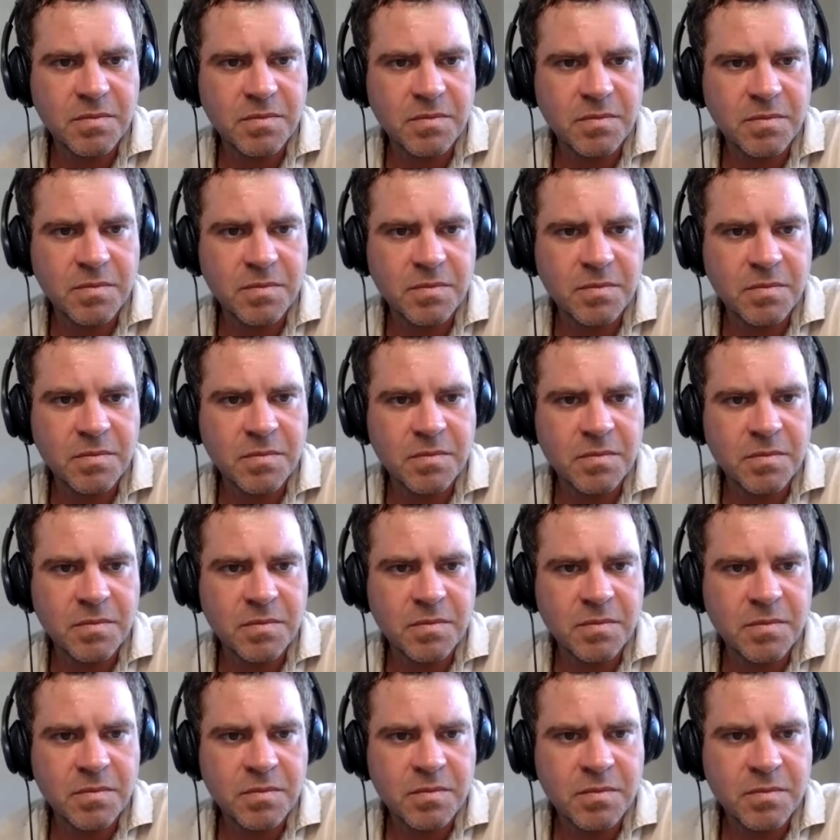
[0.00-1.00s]

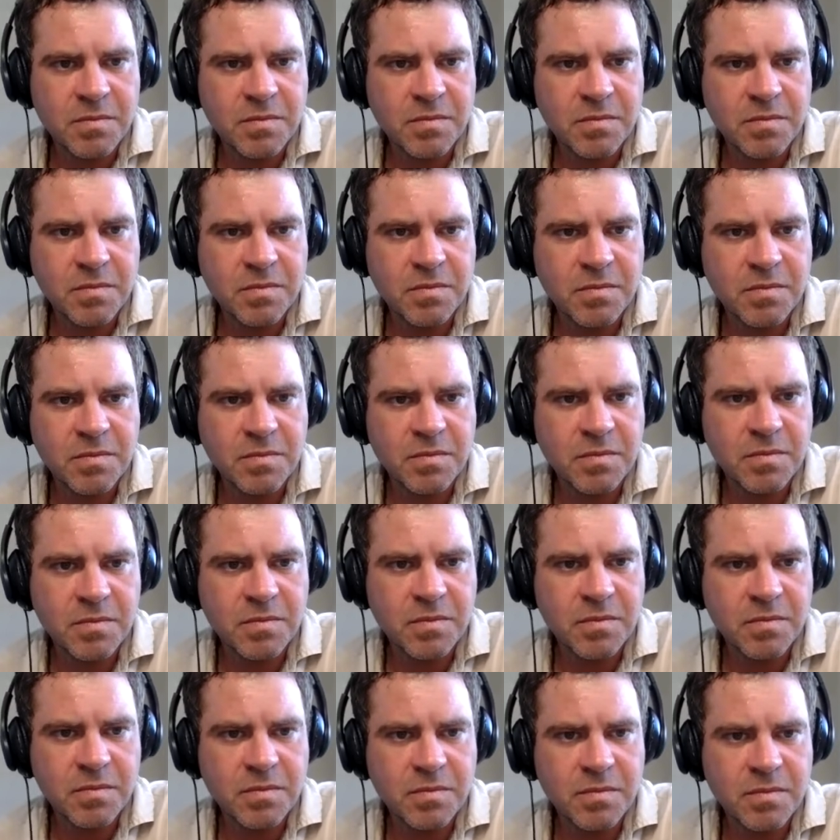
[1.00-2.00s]

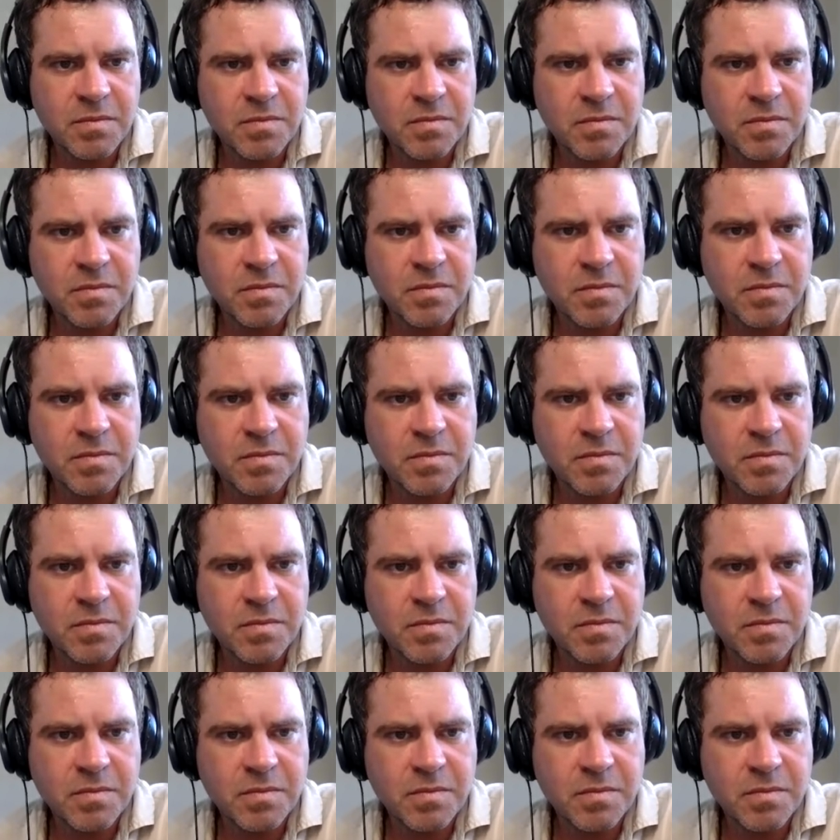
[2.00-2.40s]
The person shown says nothing.